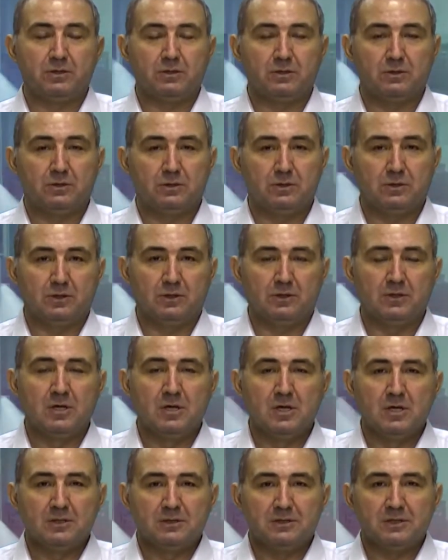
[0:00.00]

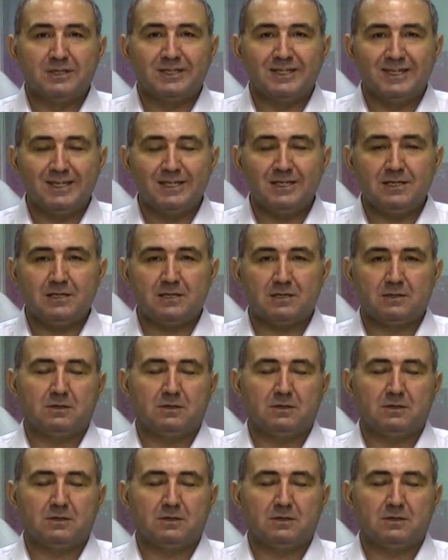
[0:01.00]
The king